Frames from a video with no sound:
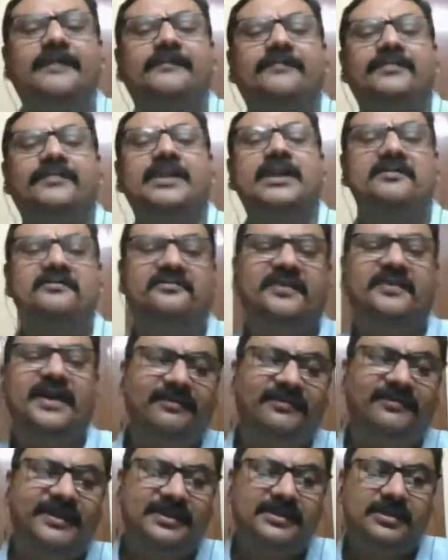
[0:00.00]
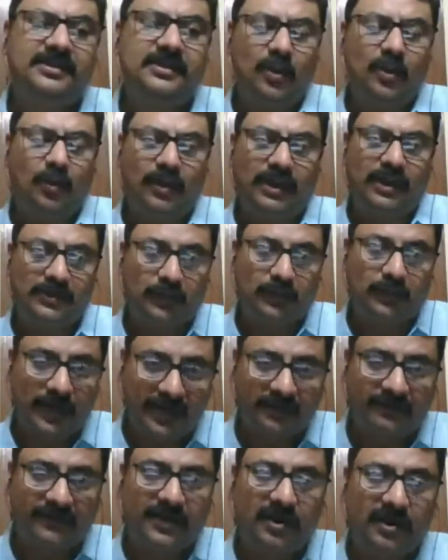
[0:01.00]
velvet was one of
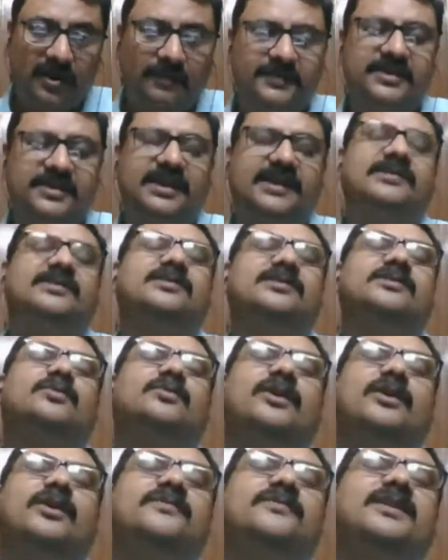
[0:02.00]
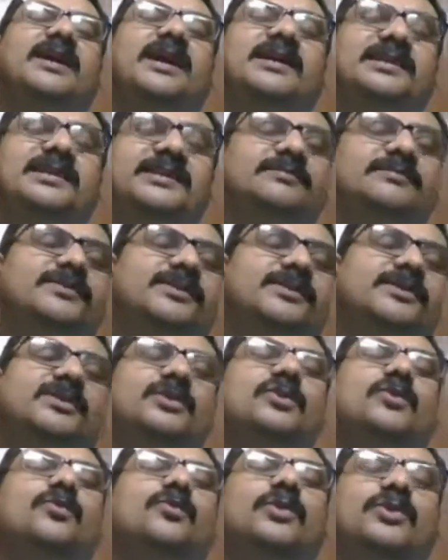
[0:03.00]
the objects, one of the items
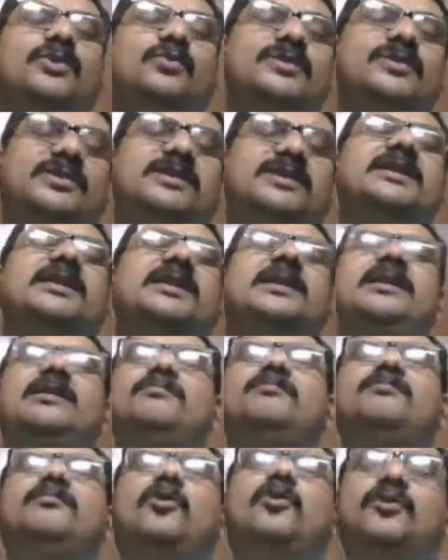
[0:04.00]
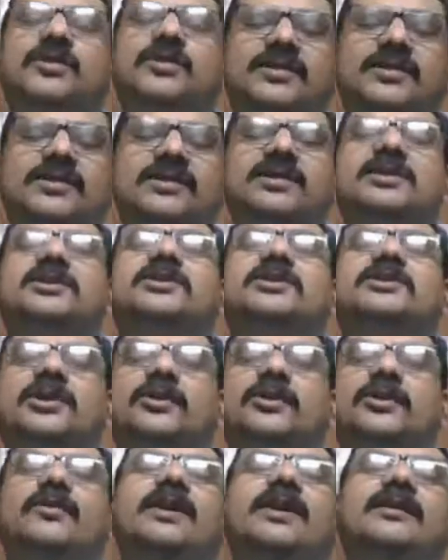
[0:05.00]
which was imported
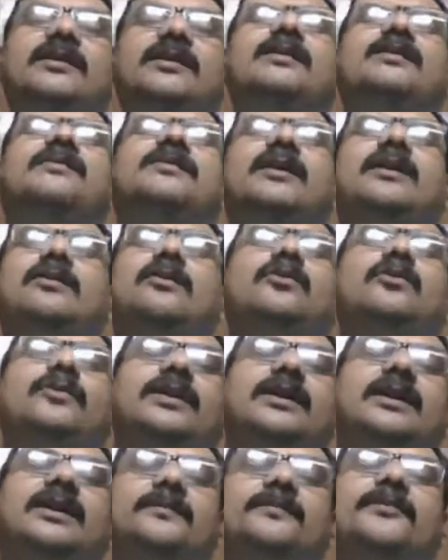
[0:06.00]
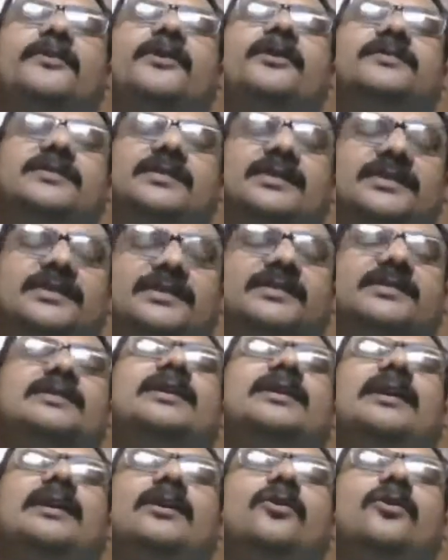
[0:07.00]
during the colonial process. You
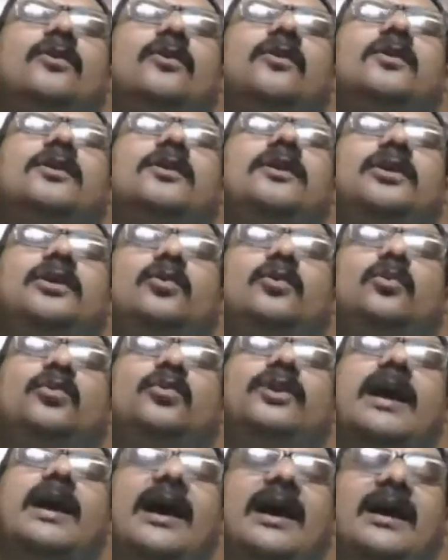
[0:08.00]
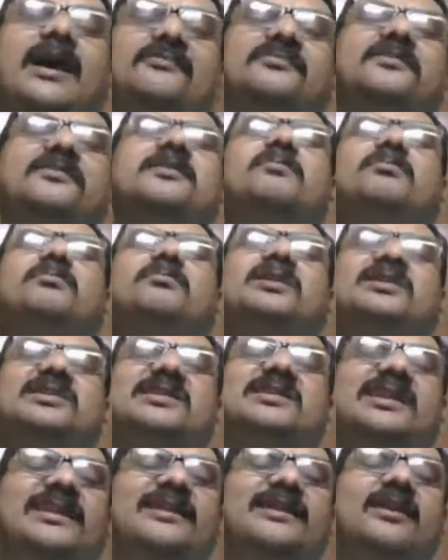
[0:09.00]
know, you would have
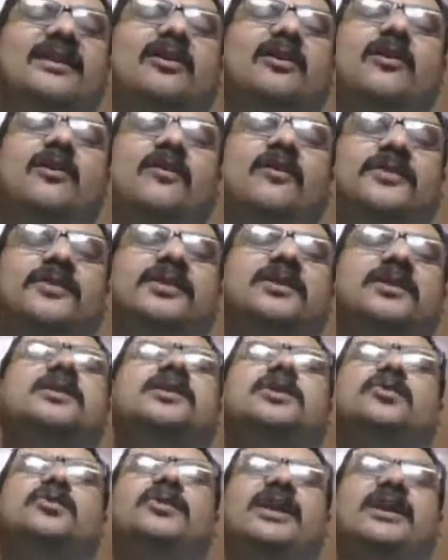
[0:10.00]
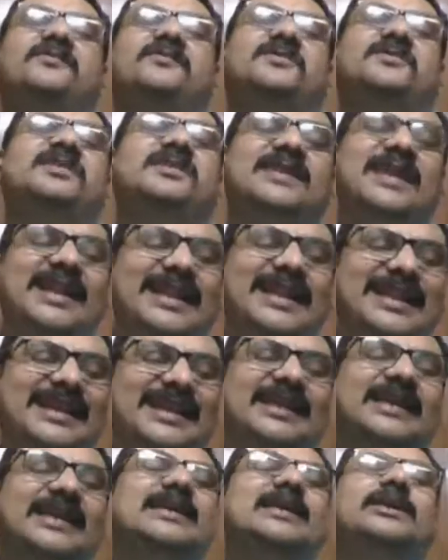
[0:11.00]
muslin cloth, you would have silk,
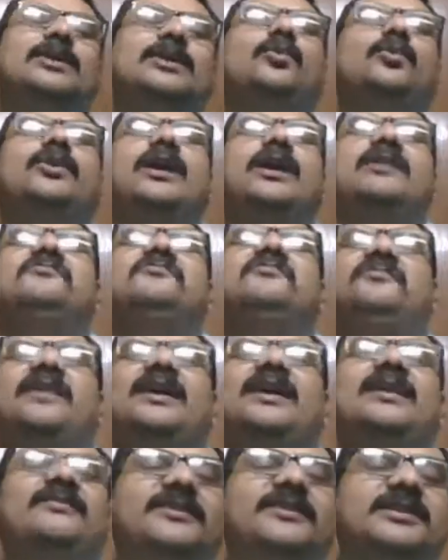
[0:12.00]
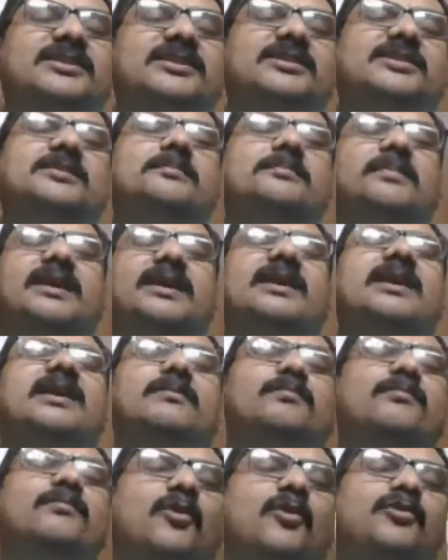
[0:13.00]
you would have velvet being
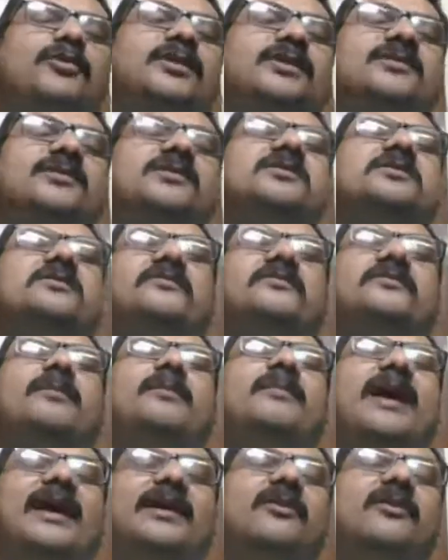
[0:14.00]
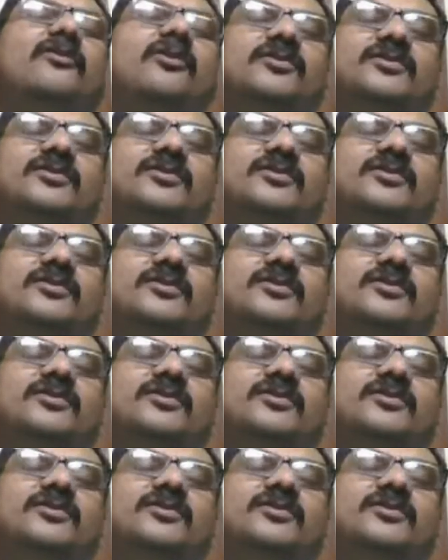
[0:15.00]
imported from across the